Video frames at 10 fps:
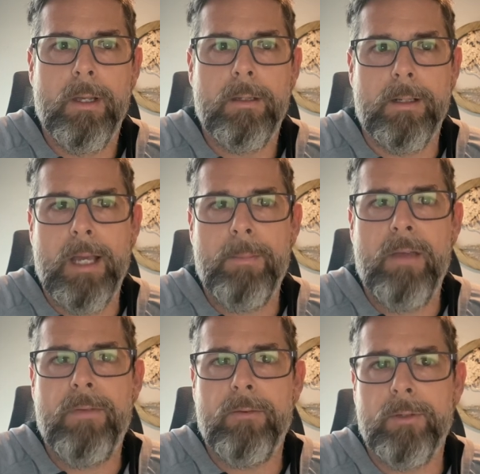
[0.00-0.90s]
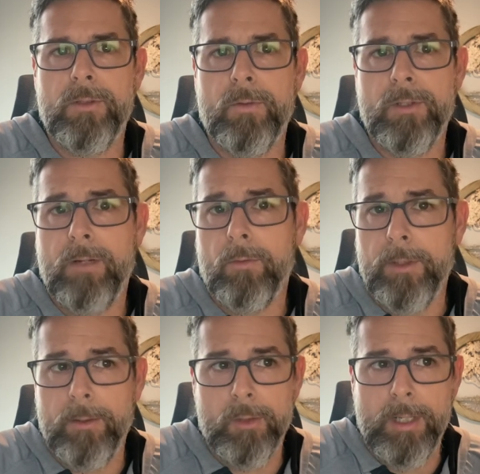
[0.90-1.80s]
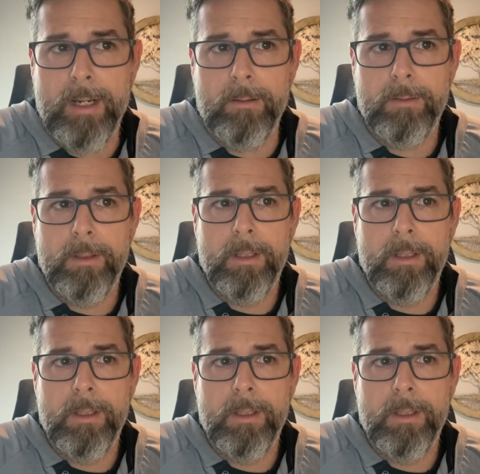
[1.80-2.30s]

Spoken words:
to combat veterans for several years now.